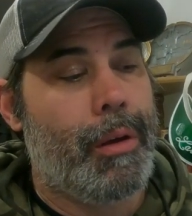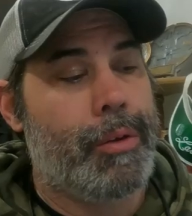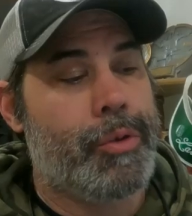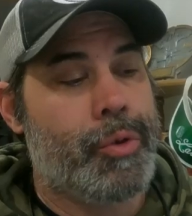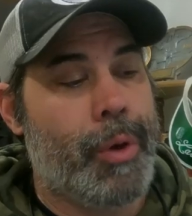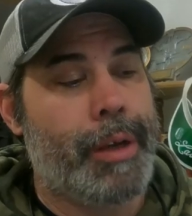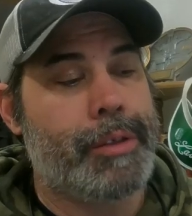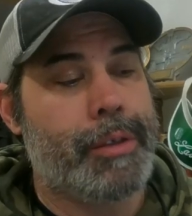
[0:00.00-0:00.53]

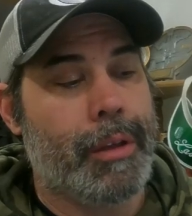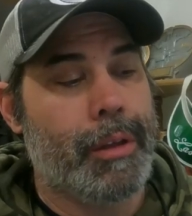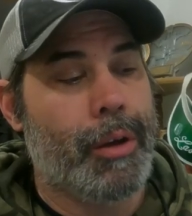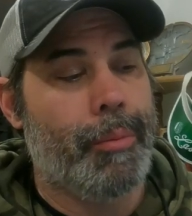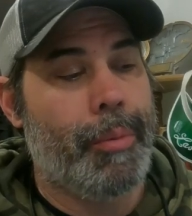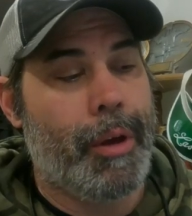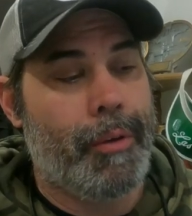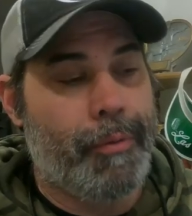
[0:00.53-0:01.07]
dressed a little
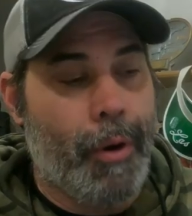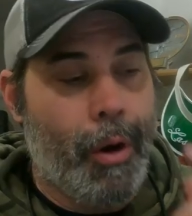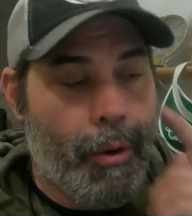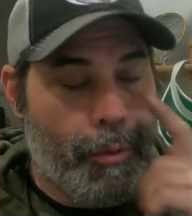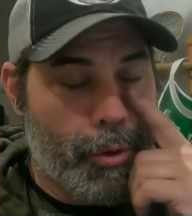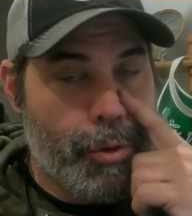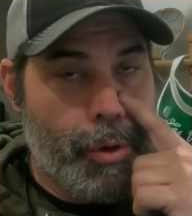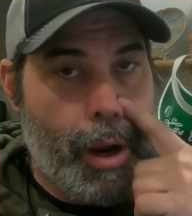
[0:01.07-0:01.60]
bit for
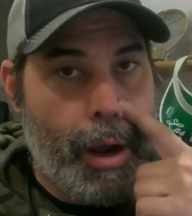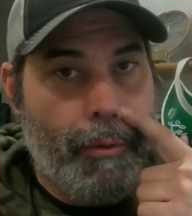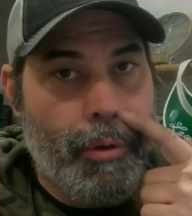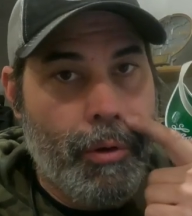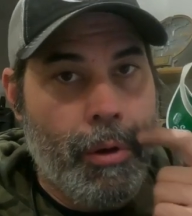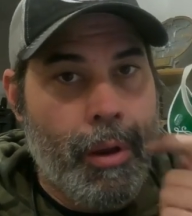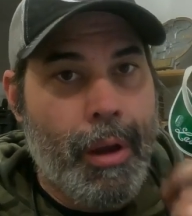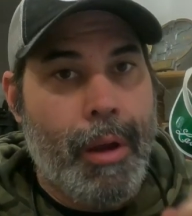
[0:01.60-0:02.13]
over
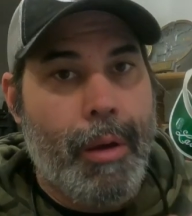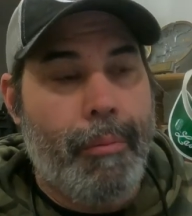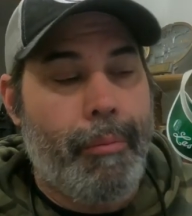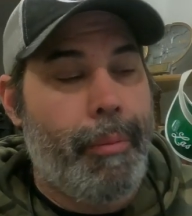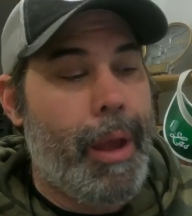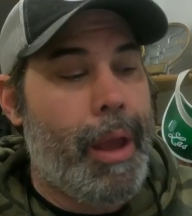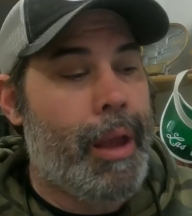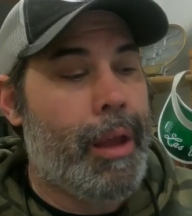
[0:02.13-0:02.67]
travel,
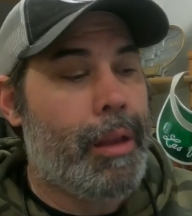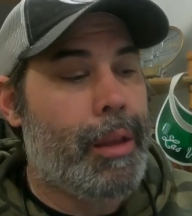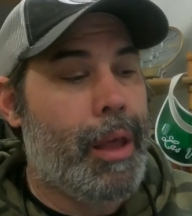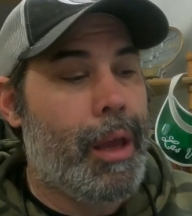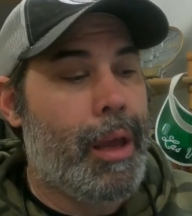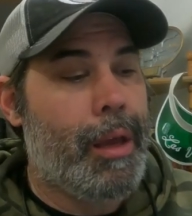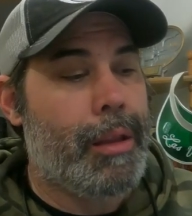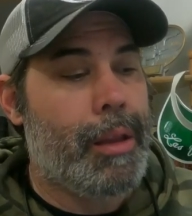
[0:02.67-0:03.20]
and
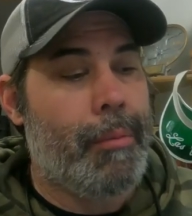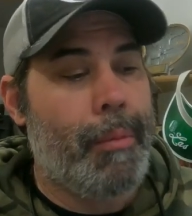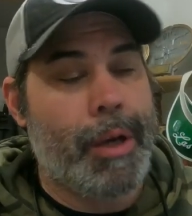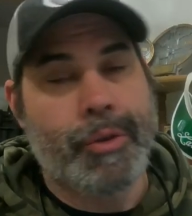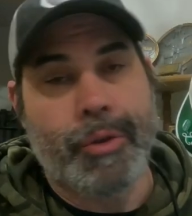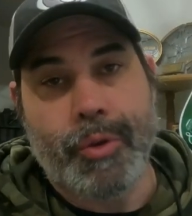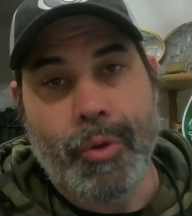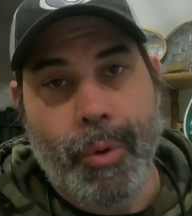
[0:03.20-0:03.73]
they
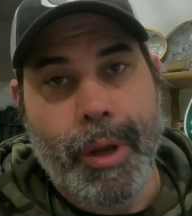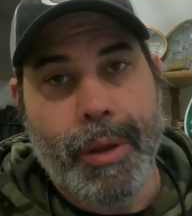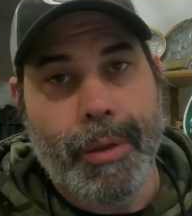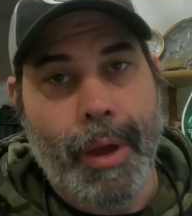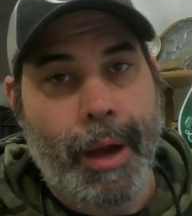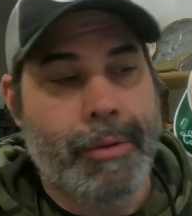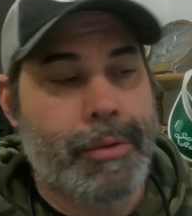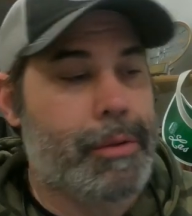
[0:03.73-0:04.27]
measure 20
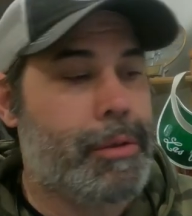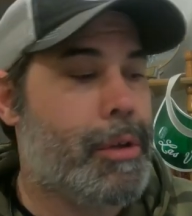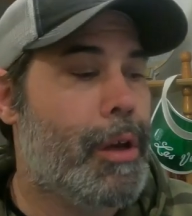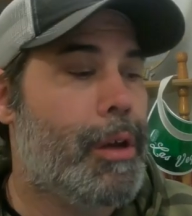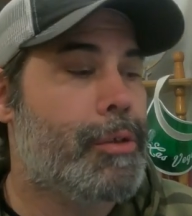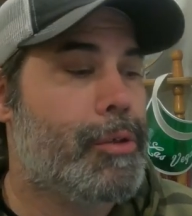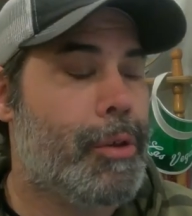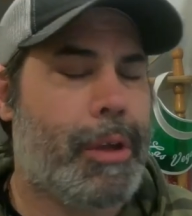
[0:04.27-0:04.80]
thousandths.
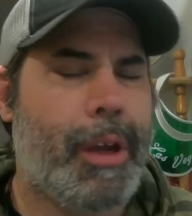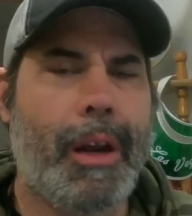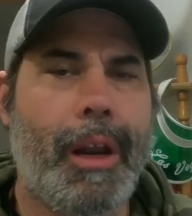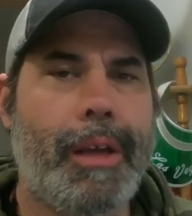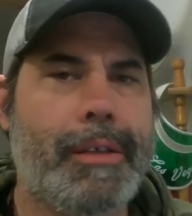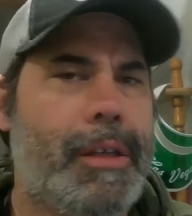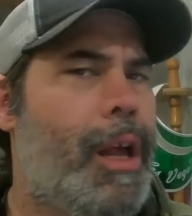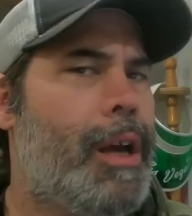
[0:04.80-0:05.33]
So the gun
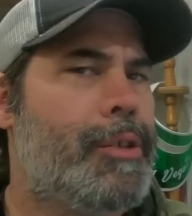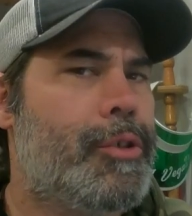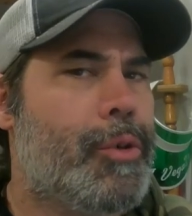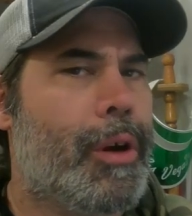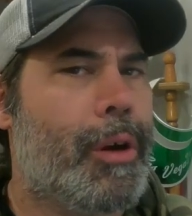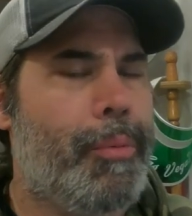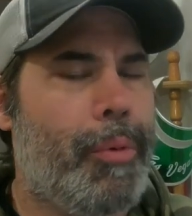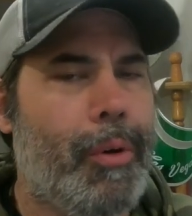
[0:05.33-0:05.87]
has a nice
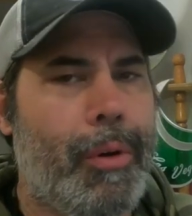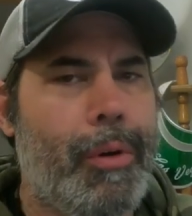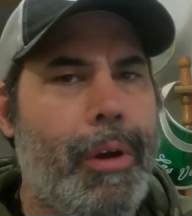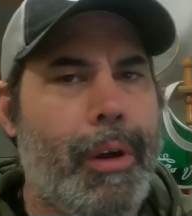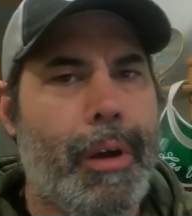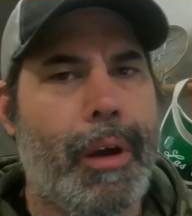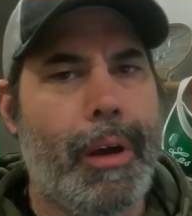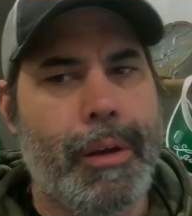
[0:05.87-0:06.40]
trigger pull.
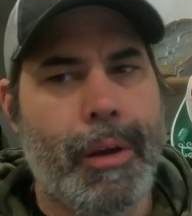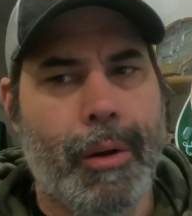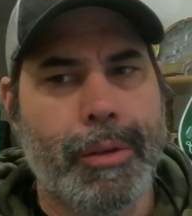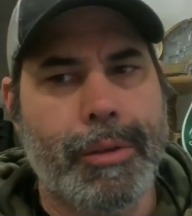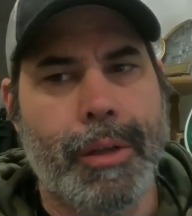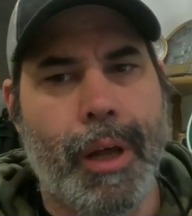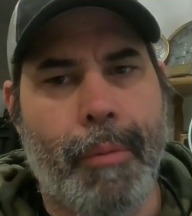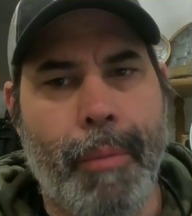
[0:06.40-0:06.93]
You know,
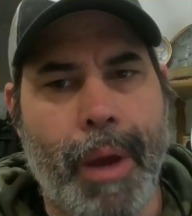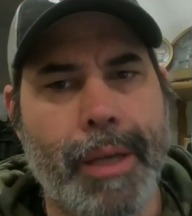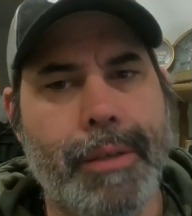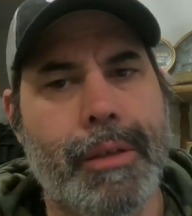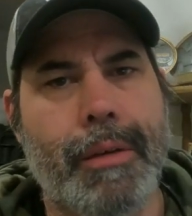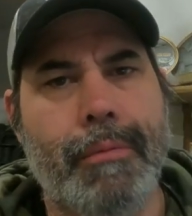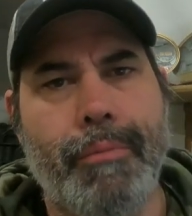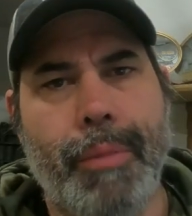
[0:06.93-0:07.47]
it's not
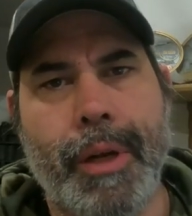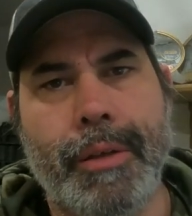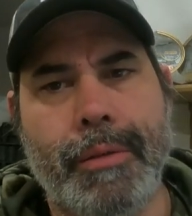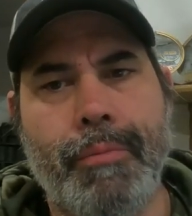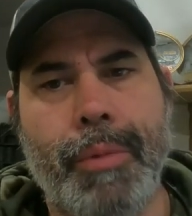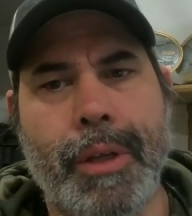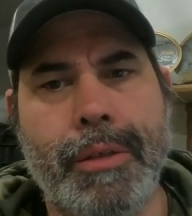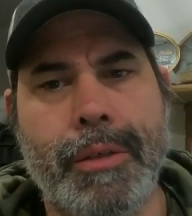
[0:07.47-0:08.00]
amazing, but
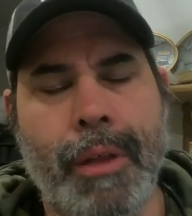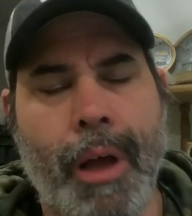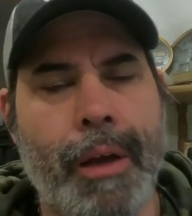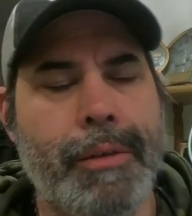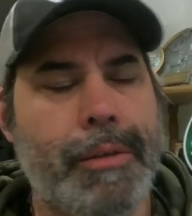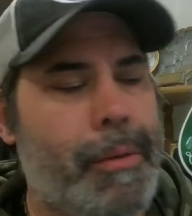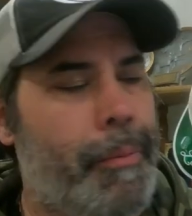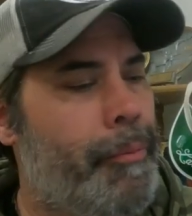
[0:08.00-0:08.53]
it's
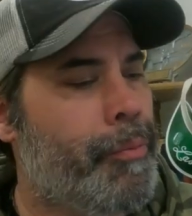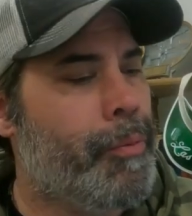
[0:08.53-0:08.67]
nice.